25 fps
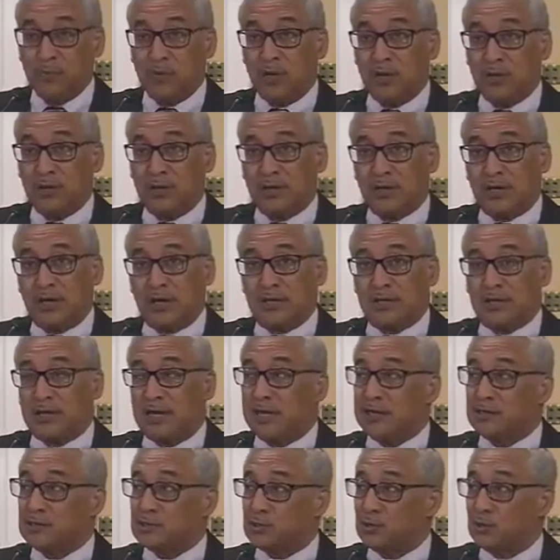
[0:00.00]
They can't
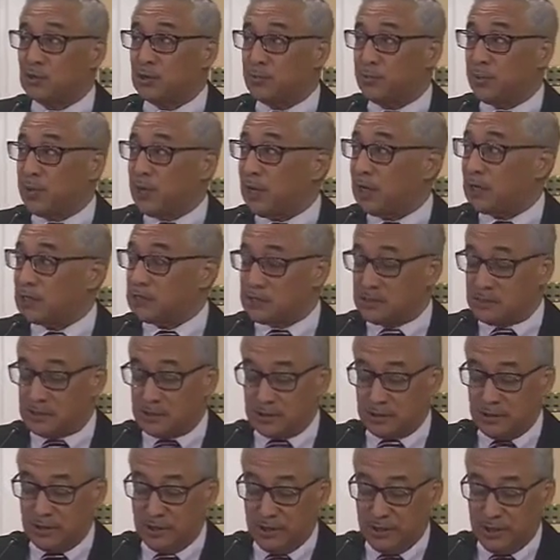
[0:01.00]
cancel your
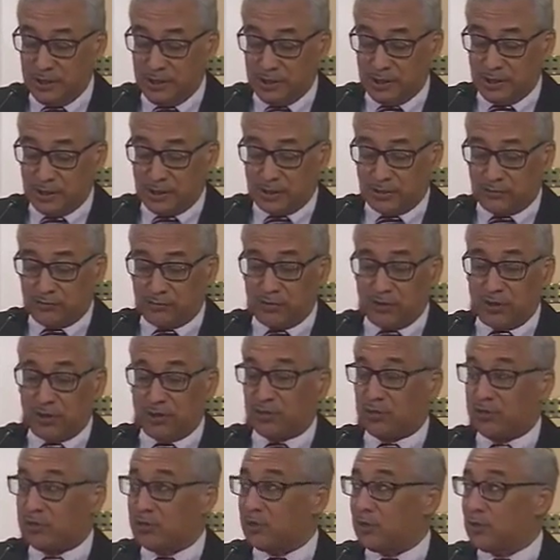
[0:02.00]
policy for
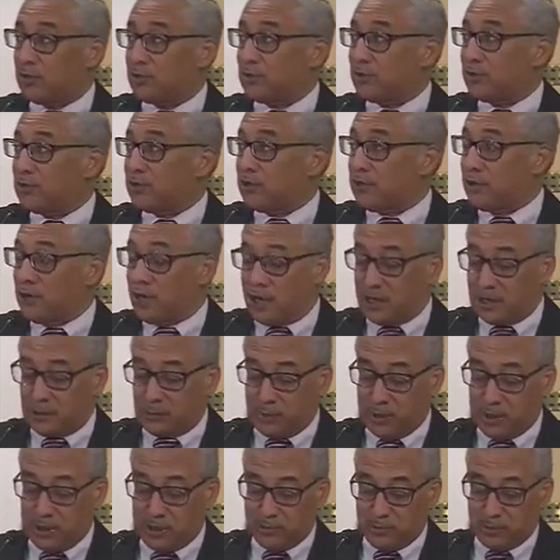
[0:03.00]
anything other than
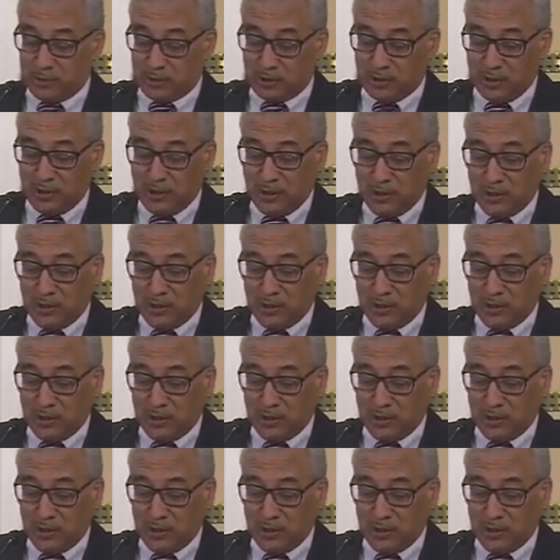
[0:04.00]
non-payment.